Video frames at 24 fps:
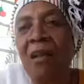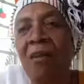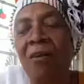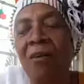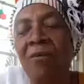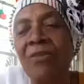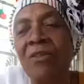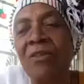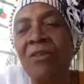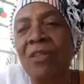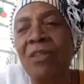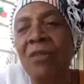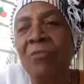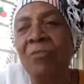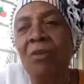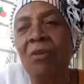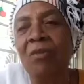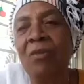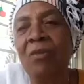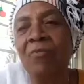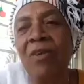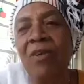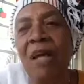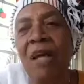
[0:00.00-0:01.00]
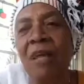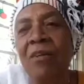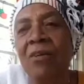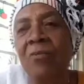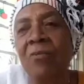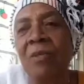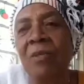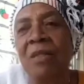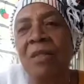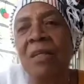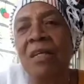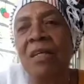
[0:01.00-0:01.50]
is the most
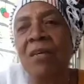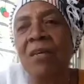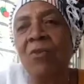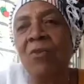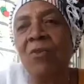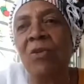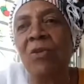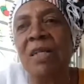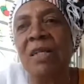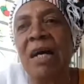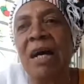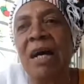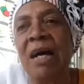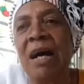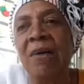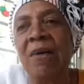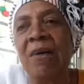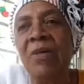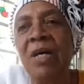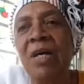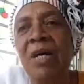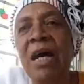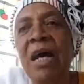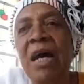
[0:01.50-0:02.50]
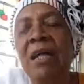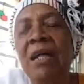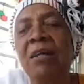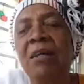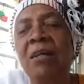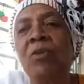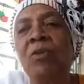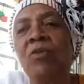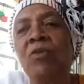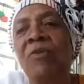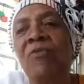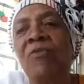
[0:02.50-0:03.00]
valuable thing you can have and the
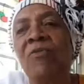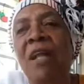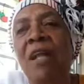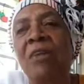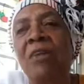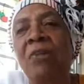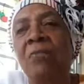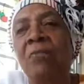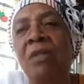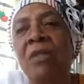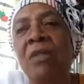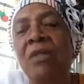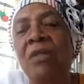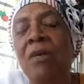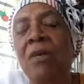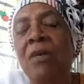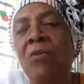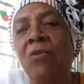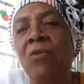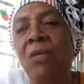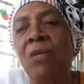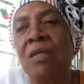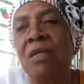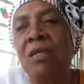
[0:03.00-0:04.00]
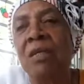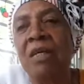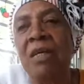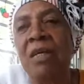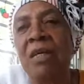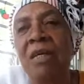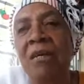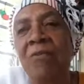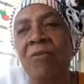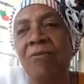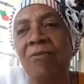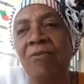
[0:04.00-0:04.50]
most valuable thing you can
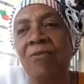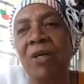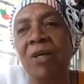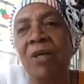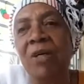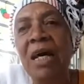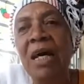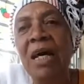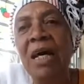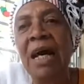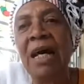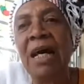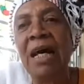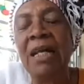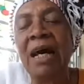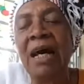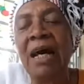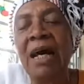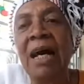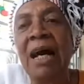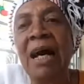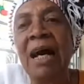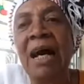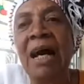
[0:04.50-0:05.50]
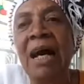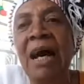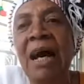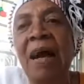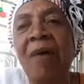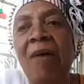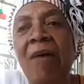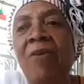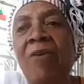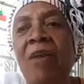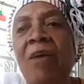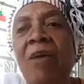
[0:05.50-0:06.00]
give. And I
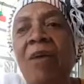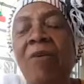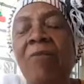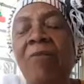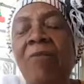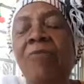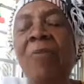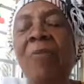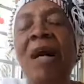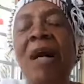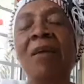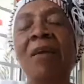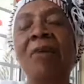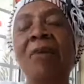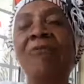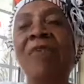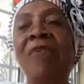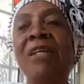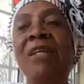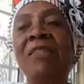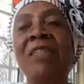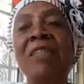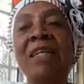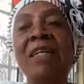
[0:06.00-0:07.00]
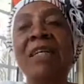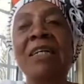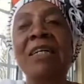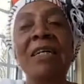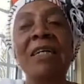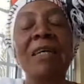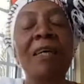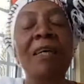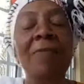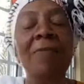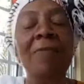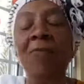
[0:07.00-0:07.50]
have love manifested
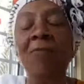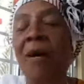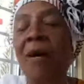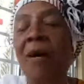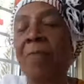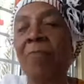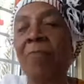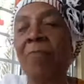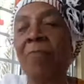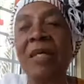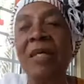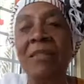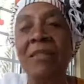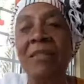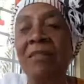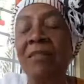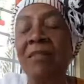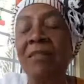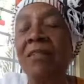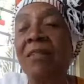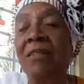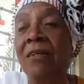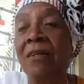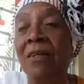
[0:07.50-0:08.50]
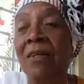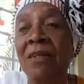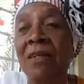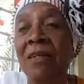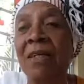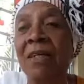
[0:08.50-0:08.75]
in my blessed son.